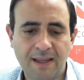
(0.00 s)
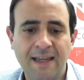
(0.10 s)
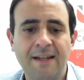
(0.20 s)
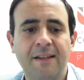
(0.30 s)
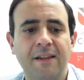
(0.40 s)

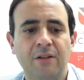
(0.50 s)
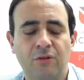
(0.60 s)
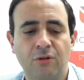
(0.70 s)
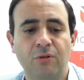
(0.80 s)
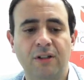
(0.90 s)
anything
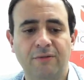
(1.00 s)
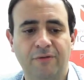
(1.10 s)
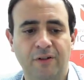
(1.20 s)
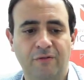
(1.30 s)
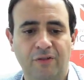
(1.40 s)
too
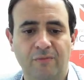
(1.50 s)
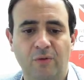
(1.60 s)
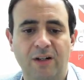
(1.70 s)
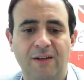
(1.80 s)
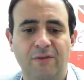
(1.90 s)
different from
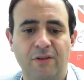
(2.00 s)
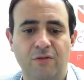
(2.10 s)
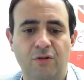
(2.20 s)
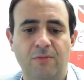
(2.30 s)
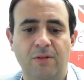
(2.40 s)
whatever the
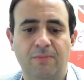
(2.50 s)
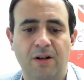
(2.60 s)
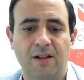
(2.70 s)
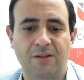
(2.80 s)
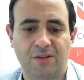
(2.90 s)
normal
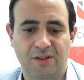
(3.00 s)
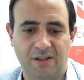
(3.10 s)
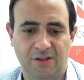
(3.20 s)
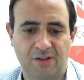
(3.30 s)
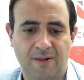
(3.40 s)
policy
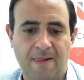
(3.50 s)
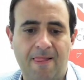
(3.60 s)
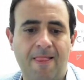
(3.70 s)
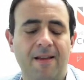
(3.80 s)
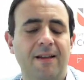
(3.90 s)
is
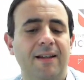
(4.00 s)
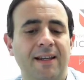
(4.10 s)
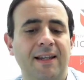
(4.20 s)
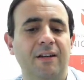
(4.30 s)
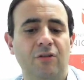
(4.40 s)

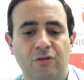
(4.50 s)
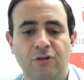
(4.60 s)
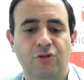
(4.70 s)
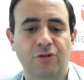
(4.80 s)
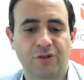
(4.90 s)
in
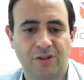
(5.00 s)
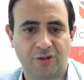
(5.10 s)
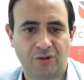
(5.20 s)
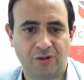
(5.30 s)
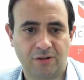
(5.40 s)
your
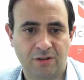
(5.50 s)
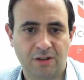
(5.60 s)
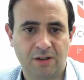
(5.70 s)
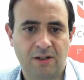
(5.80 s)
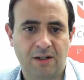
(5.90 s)
jurisdiction.
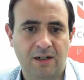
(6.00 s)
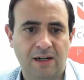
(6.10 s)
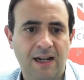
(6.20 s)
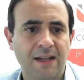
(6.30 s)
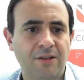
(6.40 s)

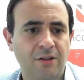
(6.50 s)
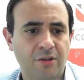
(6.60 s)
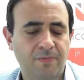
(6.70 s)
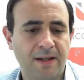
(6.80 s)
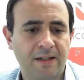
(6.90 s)
I
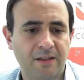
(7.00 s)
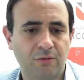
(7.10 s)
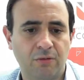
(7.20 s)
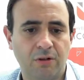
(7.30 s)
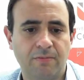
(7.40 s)
suspect
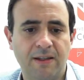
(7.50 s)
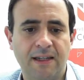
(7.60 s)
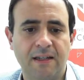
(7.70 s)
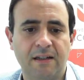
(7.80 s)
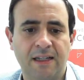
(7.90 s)
it
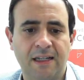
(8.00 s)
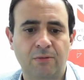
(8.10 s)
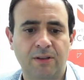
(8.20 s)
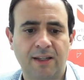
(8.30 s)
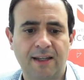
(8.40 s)

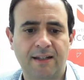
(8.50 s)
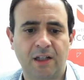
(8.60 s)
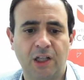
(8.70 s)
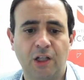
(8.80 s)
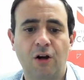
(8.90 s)
will take
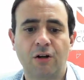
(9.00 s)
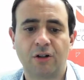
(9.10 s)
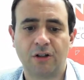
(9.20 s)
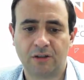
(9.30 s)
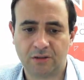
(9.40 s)

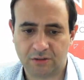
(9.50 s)
longer